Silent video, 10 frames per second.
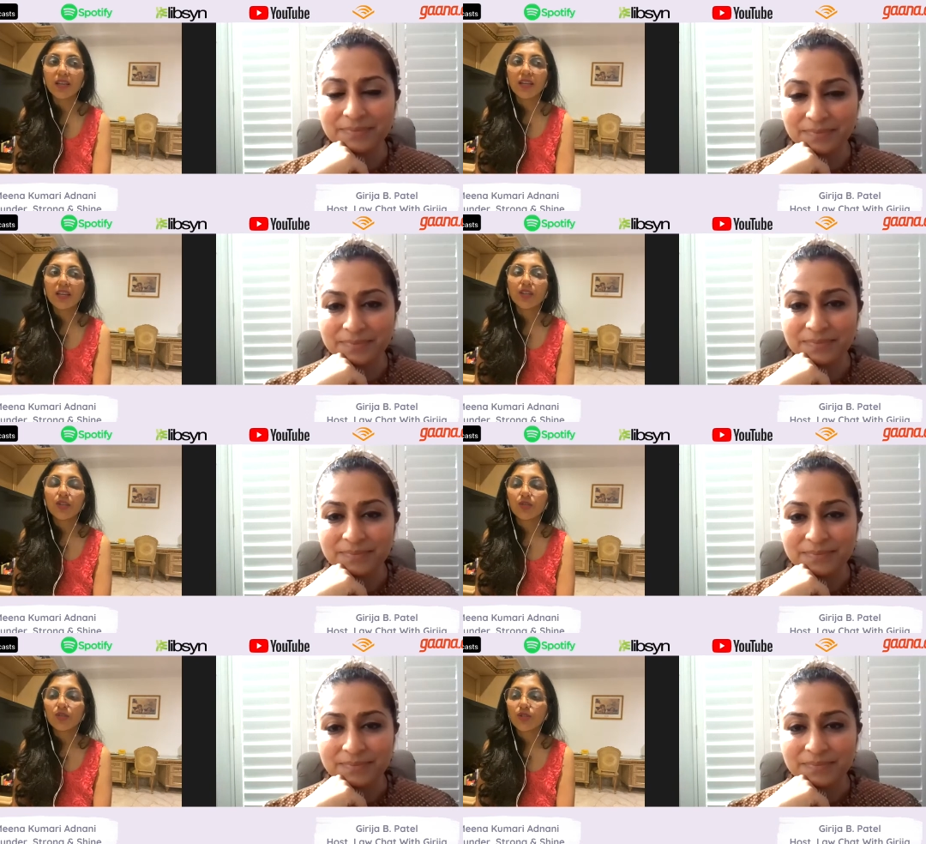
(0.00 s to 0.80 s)
Speaker 1: You
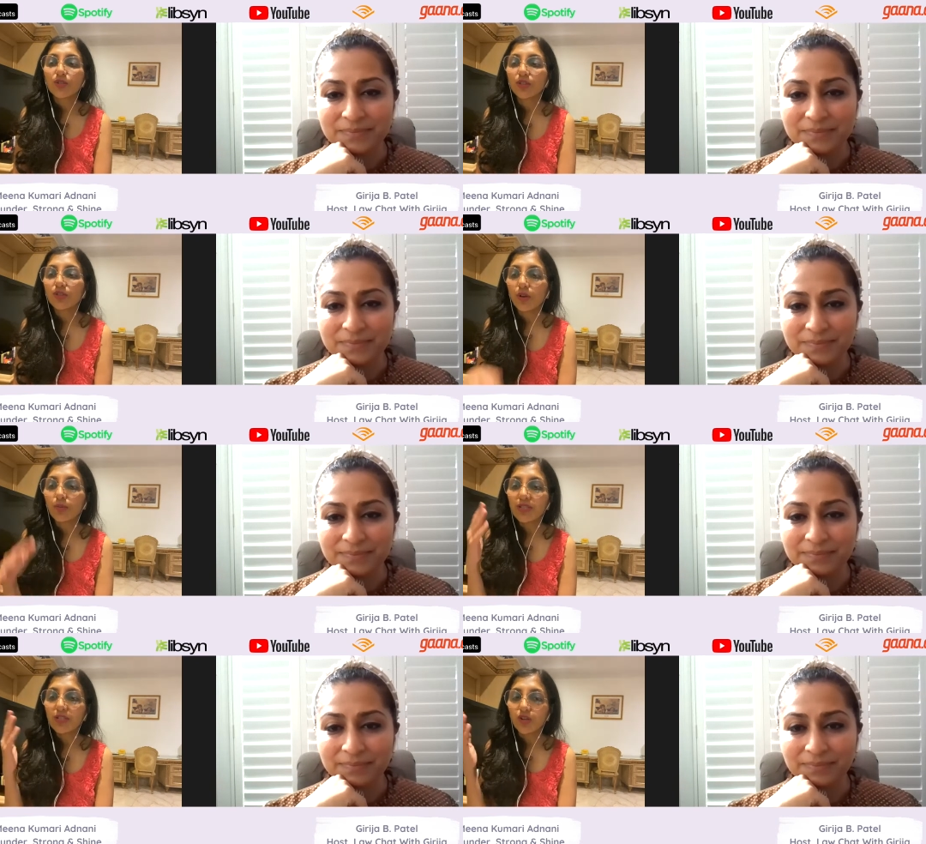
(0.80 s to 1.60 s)
know, Tony
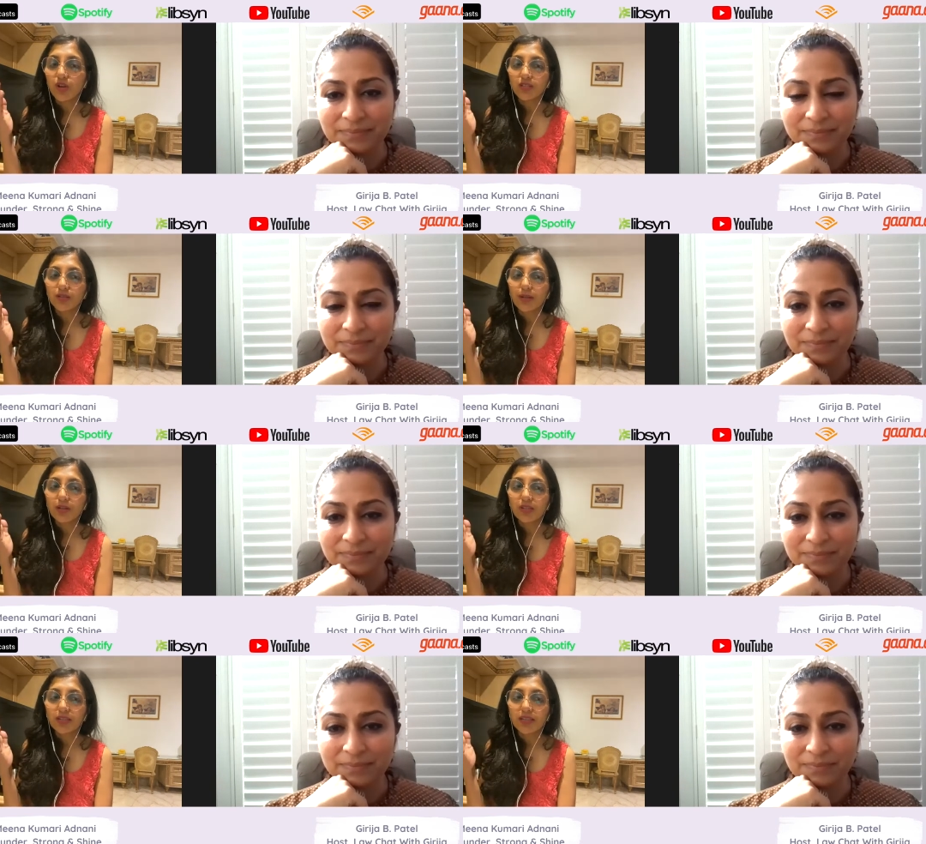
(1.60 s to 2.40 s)
Robbins talks
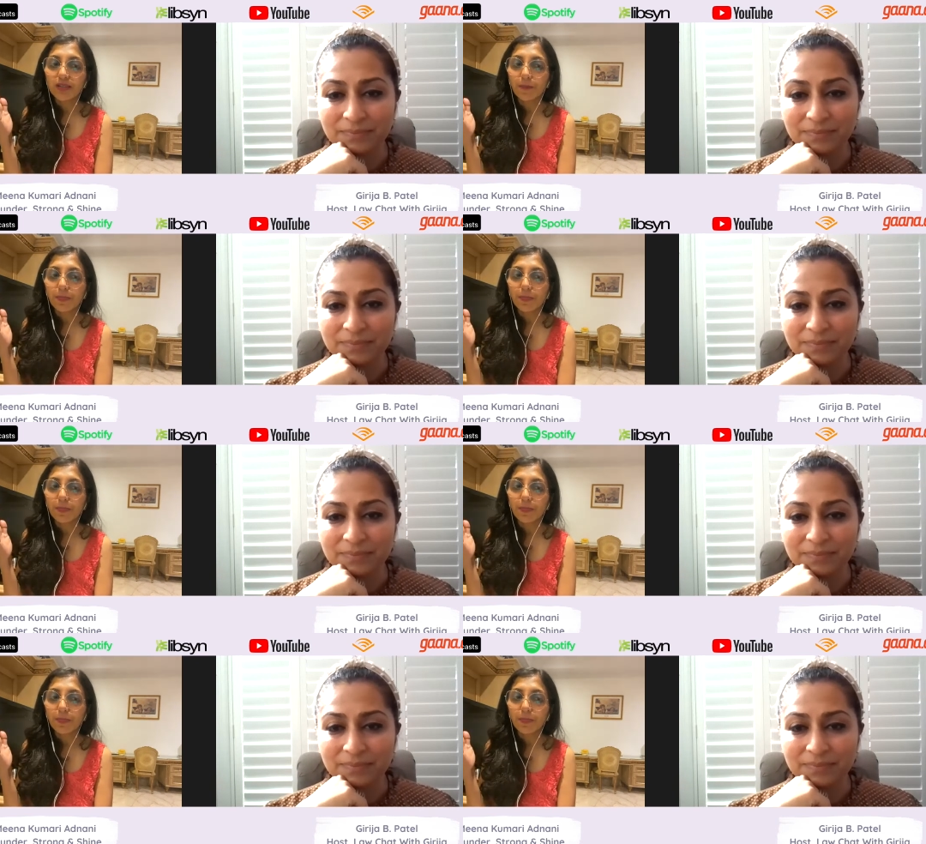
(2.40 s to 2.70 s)
about like,